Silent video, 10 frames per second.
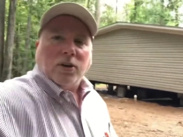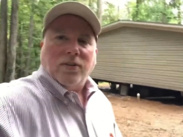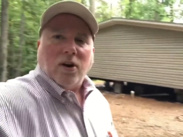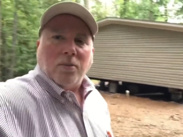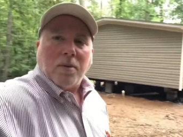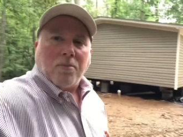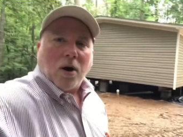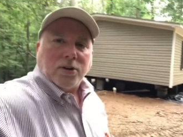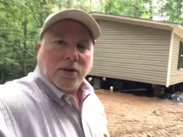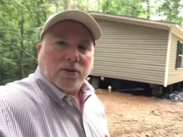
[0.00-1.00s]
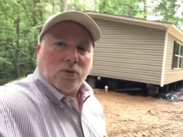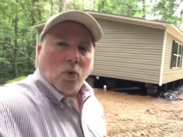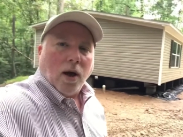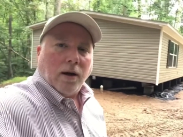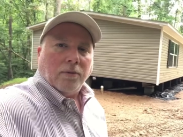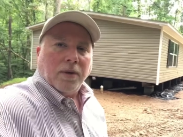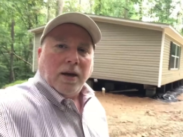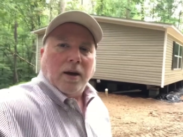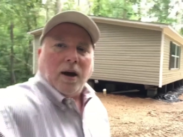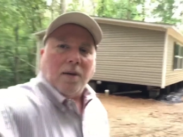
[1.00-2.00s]
development projects as well.
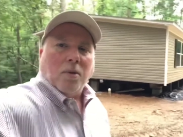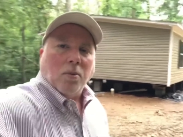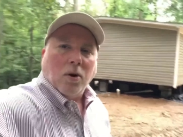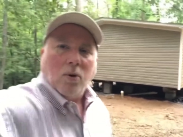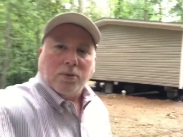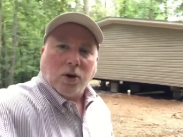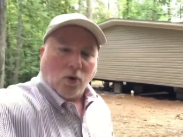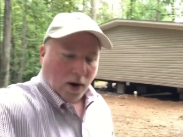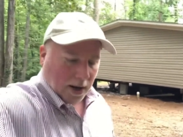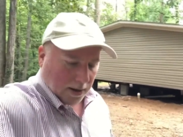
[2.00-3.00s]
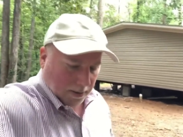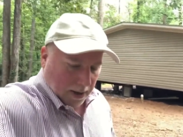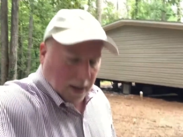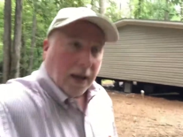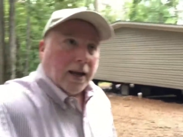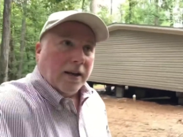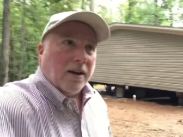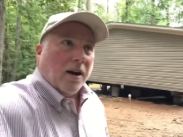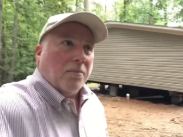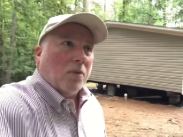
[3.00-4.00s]
Uh, mobile homes are great
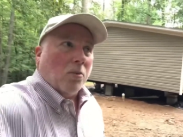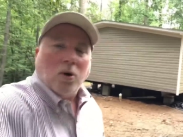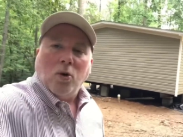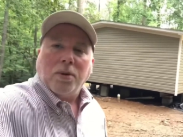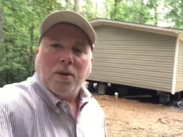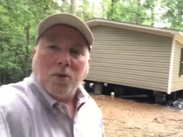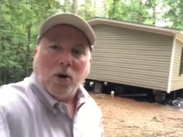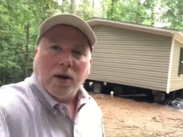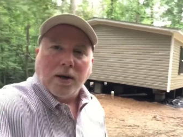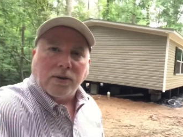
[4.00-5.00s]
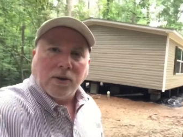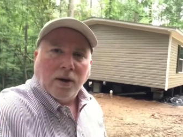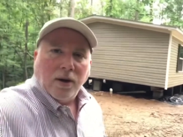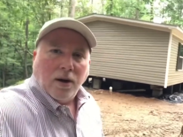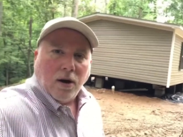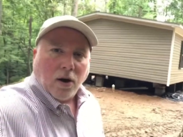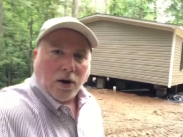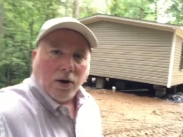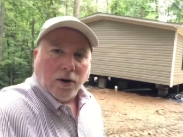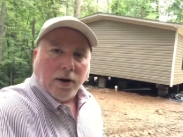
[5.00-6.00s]
and uh, mobile home communities are
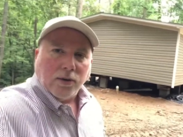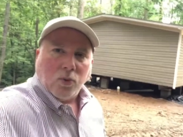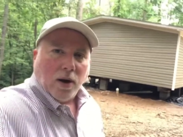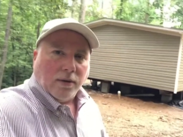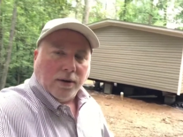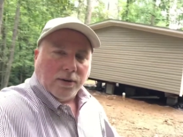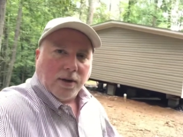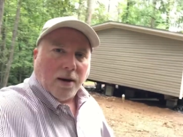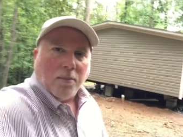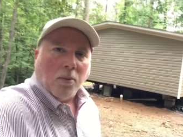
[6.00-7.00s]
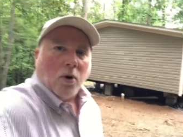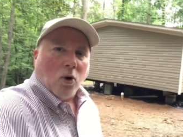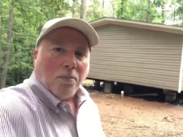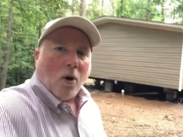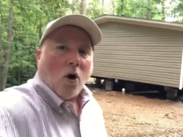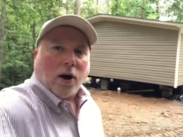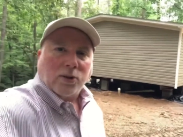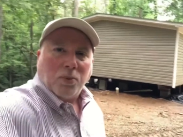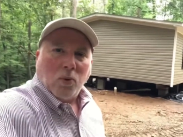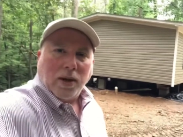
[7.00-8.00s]
good as well as uh, mobile home
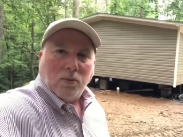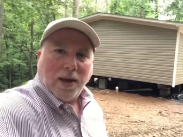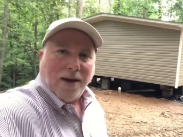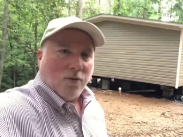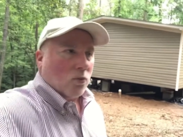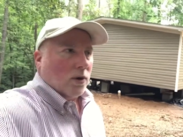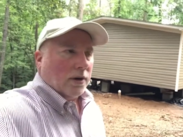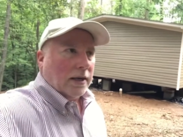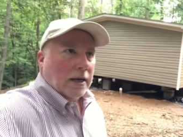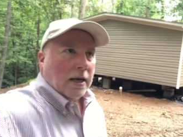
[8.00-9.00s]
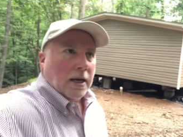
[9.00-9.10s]
parks. But we, we haven't really